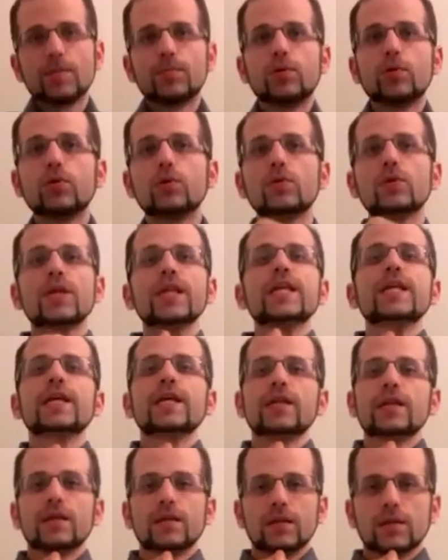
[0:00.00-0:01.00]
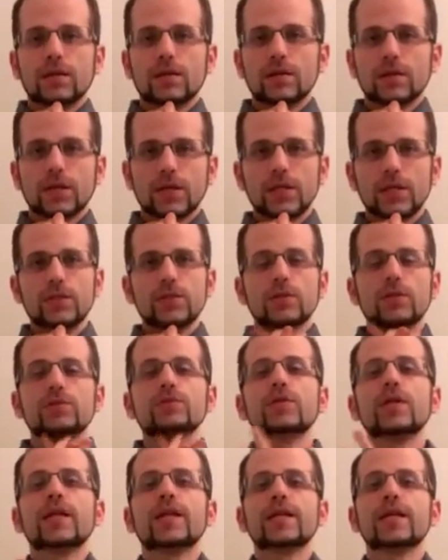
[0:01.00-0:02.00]
and pull in. Okay, so I'll
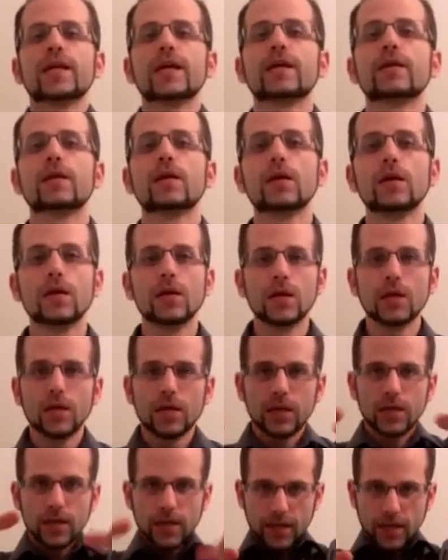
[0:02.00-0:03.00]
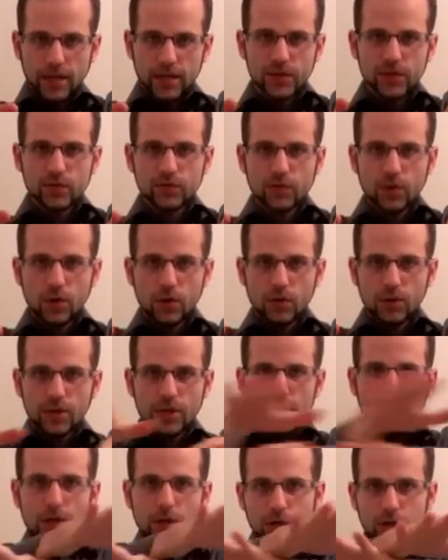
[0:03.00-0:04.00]
do that again. Hands
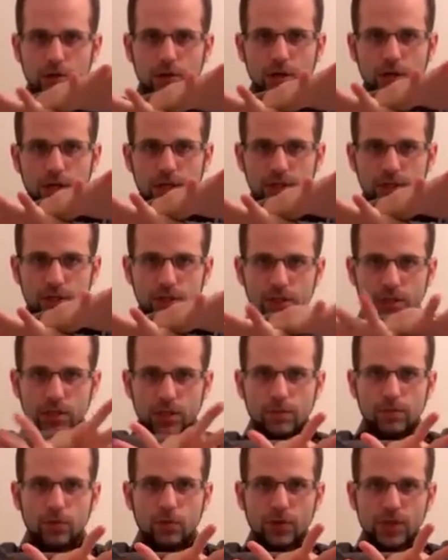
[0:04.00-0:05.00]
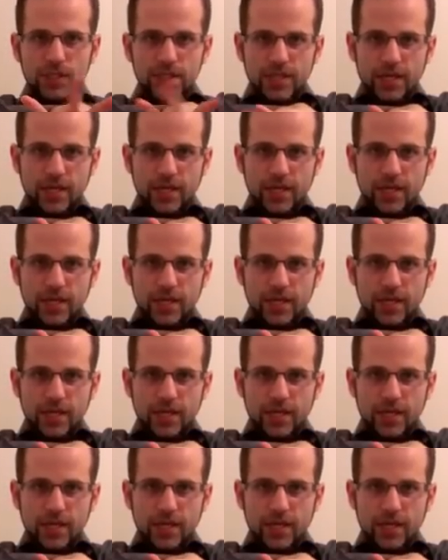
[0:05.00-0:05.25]
forward, cross, point